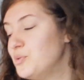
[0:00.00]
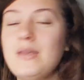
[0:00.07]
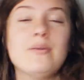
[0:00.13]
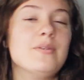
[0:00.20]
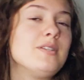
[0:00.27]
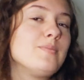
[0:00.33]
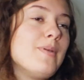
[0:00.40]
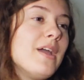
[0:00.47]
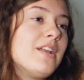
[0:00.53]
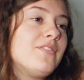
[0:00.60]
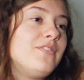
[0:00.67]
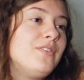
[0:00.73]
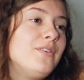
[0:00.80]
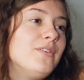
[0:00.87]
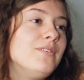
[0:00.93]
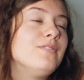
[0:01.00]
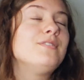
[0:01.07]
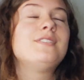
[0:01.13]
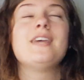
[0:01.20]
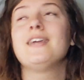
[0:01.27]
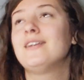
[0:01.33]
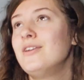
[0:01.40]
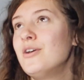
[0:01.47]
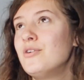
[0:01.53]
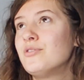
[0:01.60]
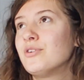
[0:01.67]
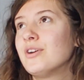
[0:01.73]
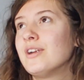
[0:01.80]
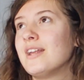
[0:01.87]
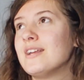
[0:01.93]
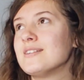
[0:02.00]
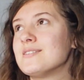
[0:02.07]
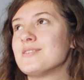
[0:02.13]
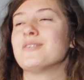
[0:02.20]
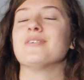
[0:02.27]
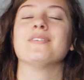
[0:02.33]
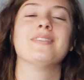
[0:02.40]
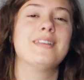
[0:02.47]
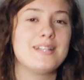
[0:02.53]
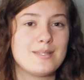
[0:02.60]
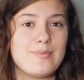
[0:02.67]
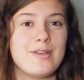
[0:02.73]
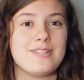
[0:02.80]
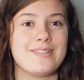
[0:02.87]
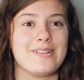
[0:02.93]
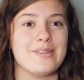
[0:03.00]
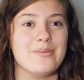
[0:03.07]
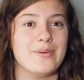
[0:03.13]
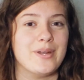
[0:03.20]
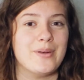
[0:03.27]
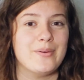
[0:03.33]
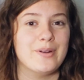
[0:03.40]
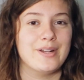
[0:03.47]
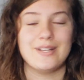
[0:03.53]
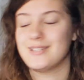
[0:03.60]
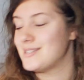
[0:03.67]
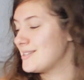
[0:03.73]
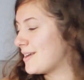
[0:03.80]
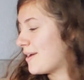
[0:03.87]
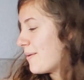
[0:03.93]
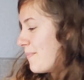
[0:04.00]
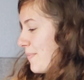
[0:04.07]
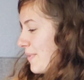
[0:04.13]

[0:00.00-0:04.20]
Be respectful, take no for an answer. That's basically what I wanted to say.